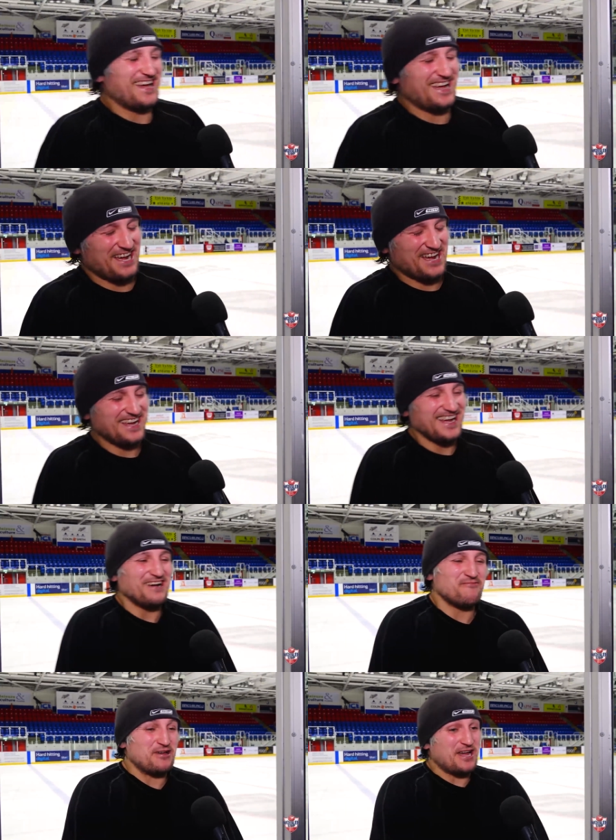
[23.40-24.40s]
yeah,
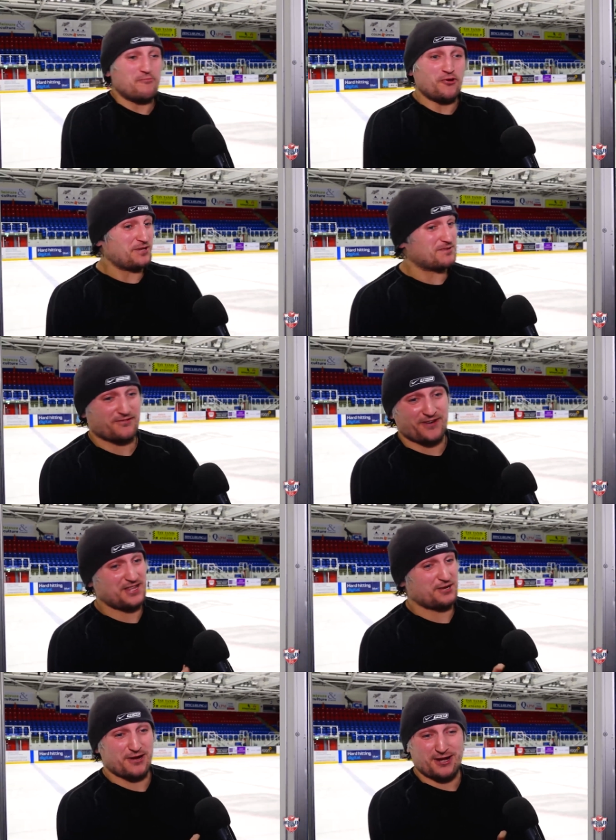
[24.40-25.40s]
but yeah, both teams
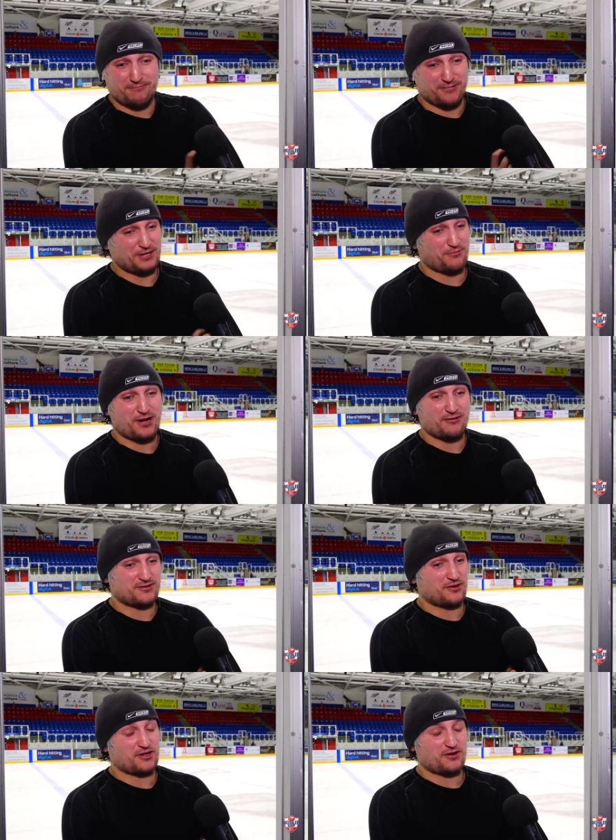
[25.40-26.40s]
defended well, played well,
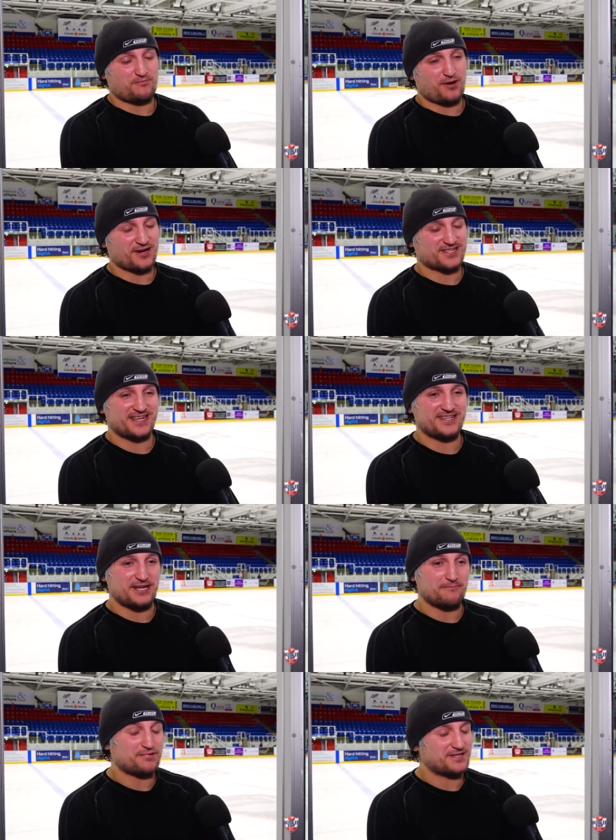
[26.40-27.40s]
pucks in
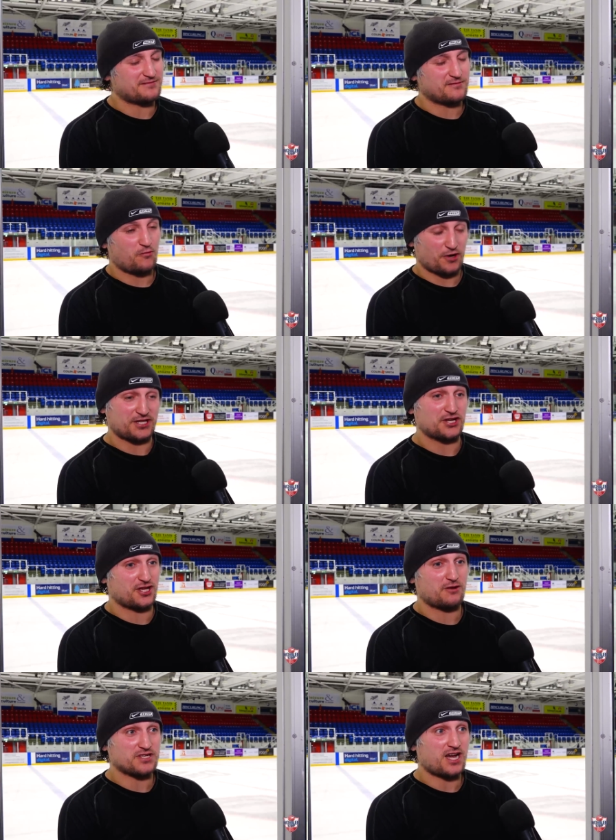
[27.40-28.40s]
deep and worked each
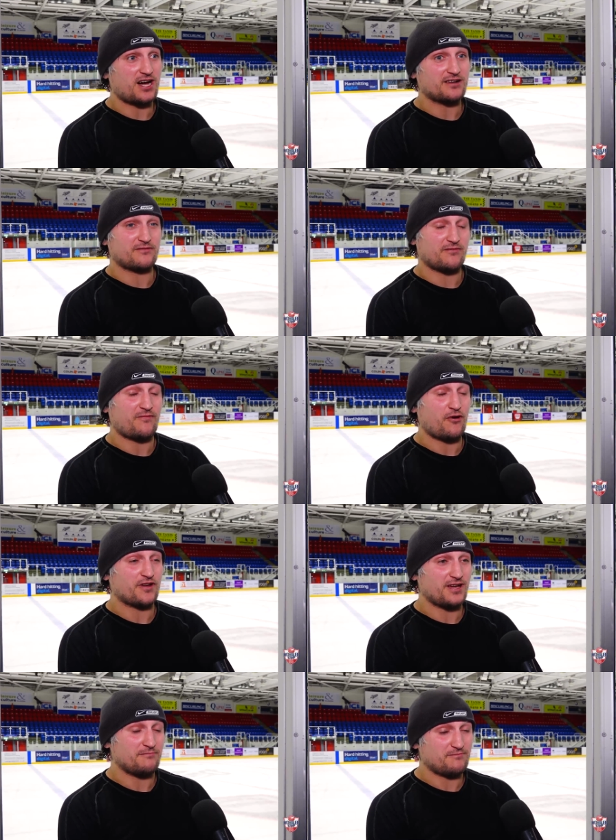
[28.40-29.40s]
other. It was a hard
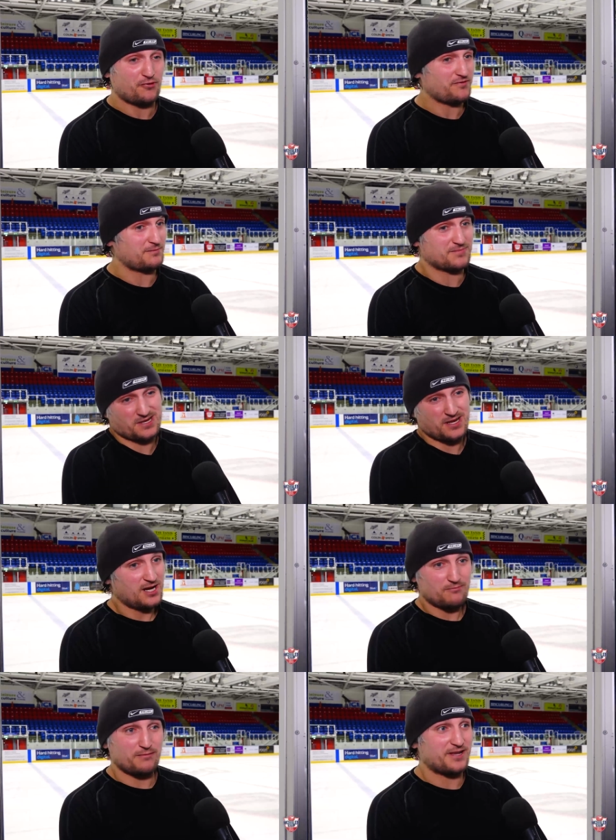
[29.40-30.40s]
fought game, both teams.
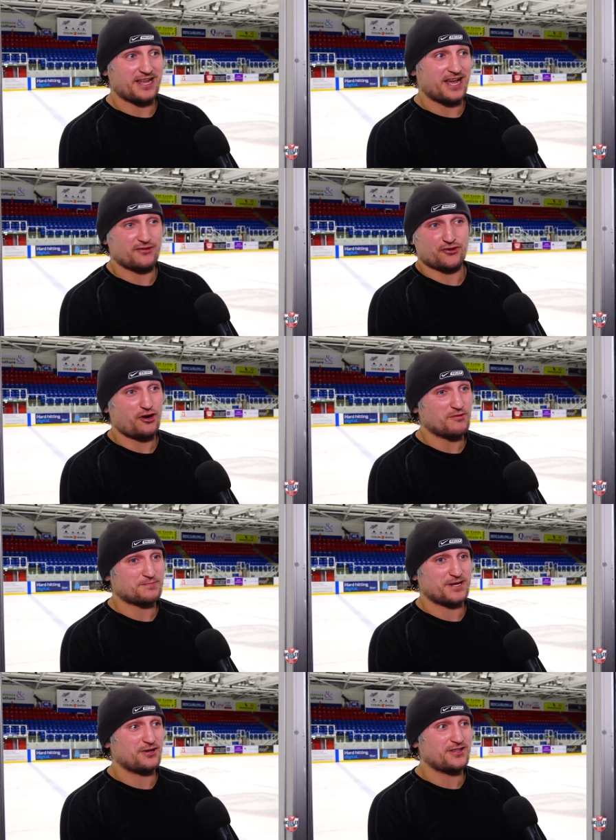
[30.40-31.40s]
Probably a draw was
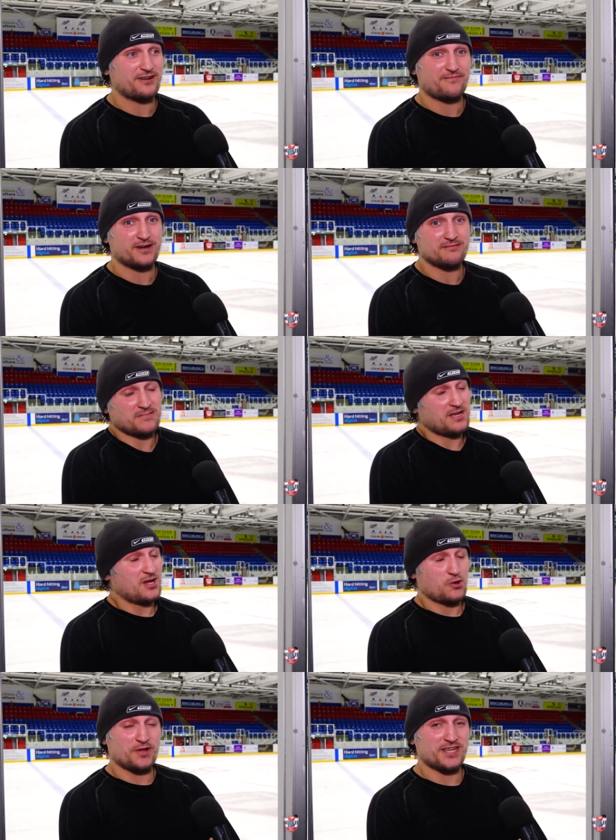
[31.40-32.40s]
pretty good there for
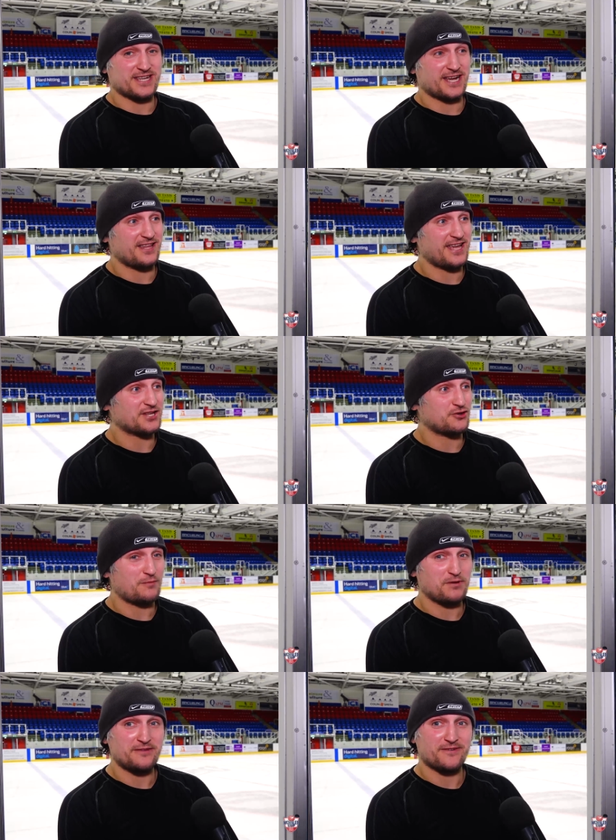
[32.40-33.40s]
going the second leg. It's
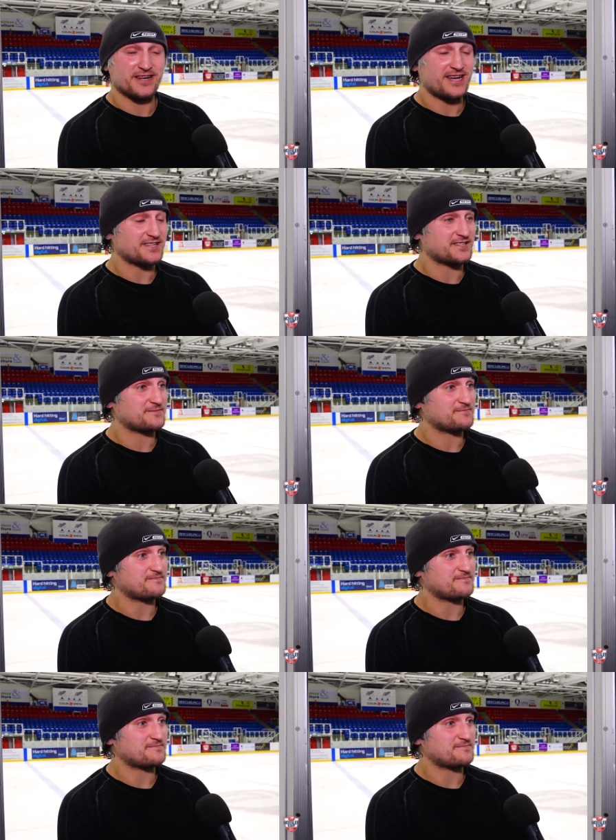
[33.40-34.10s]
what I play for, I guess.